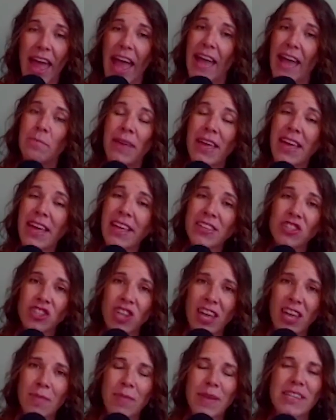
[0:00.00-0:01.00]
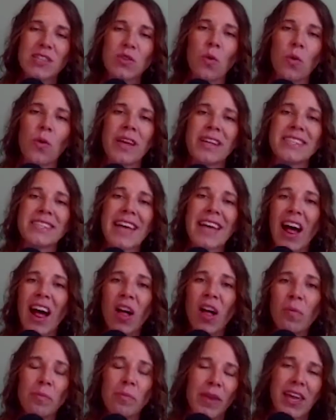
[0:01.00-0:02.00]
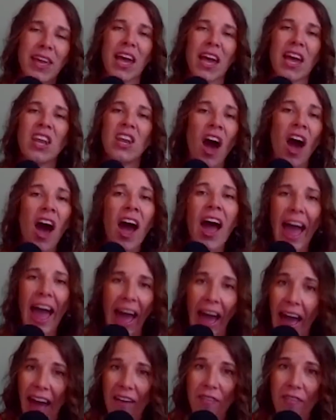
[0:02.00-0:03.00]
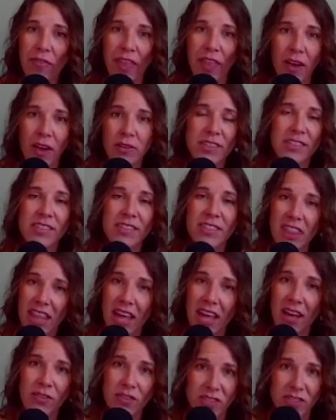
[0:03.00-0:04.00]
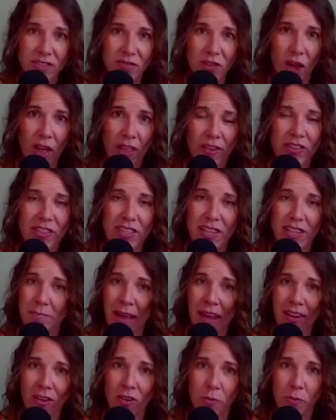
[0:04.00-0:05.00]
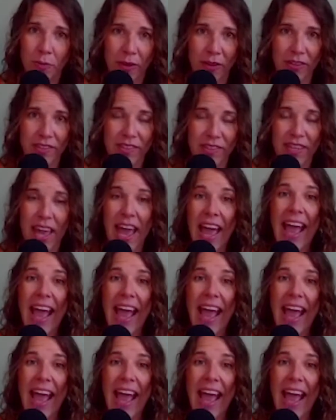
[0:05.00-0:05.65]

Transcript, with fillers: And being in shape is going to help me not have thousands and thousands of dollars in medical bills.